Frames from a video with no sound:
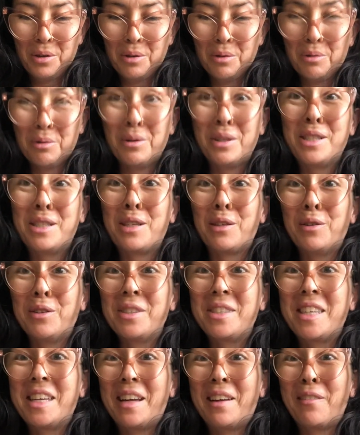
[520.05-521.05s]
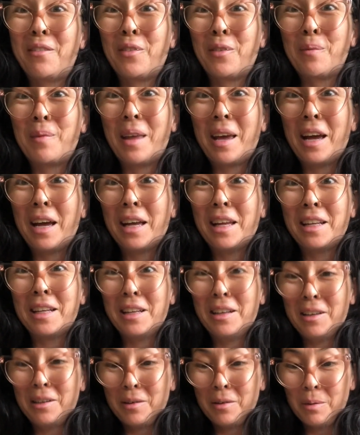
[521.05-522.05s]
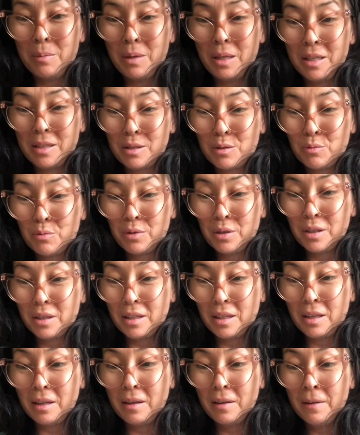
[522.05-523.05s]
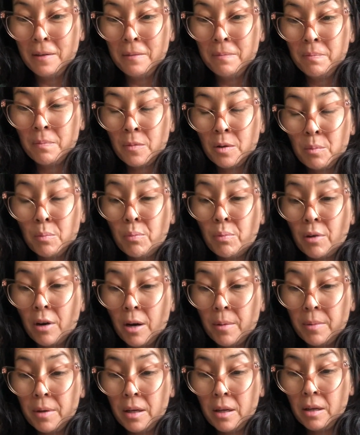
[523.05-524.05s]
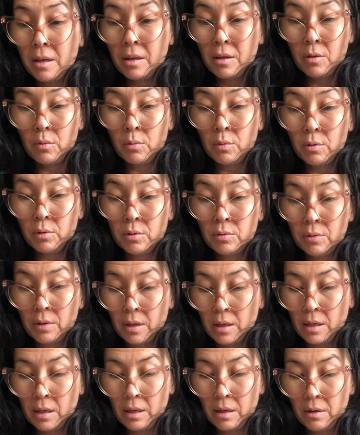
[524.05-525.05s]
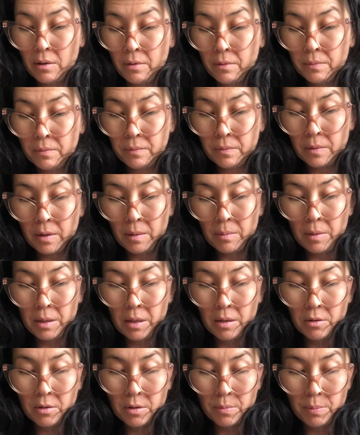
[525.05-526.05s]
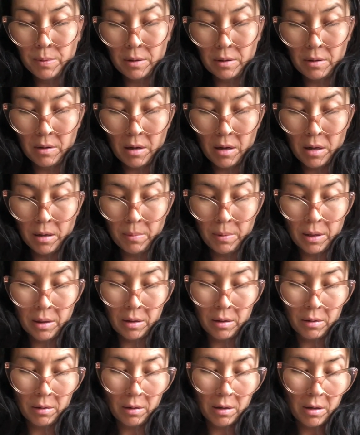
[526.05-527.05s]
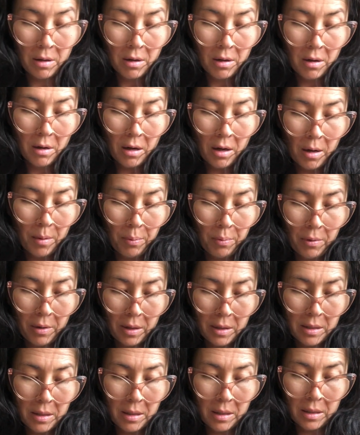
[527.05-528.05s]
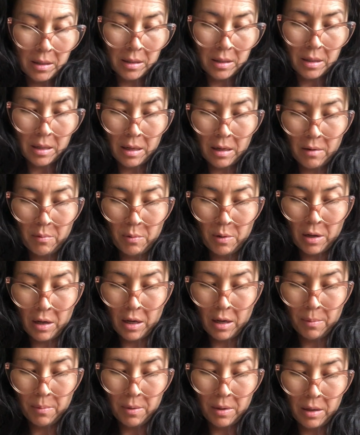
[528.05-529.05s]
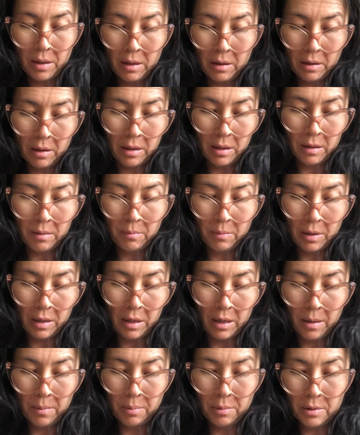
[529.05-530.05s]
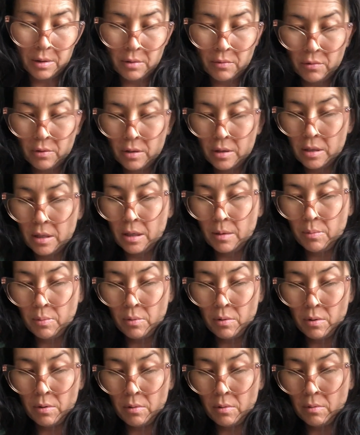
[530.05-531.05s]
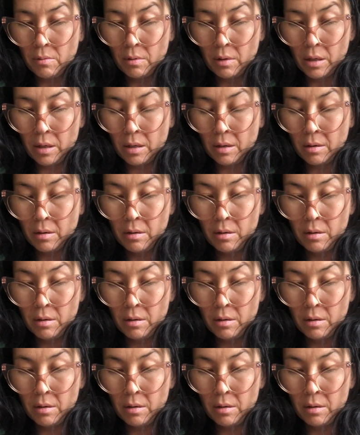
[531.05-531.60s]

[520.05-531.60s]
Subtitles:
resulting from that, you know. I mean, it's really prominent in the world right now. I mean, there's been a lot about the uprisings that have been happening, like in Minneapolis, for example, where I